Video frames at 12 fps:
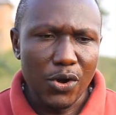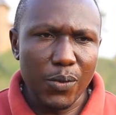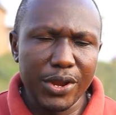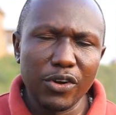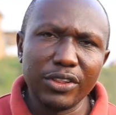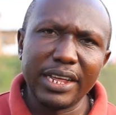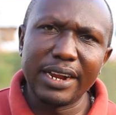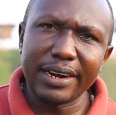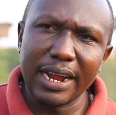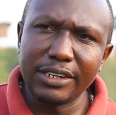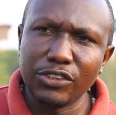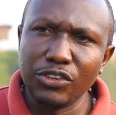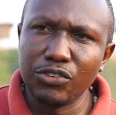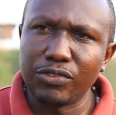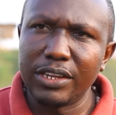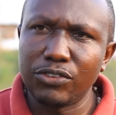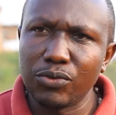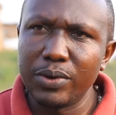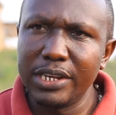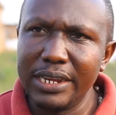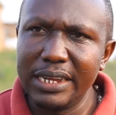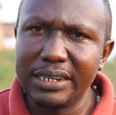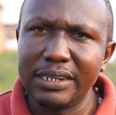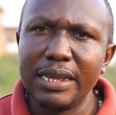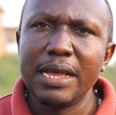we know the right nutrients we need.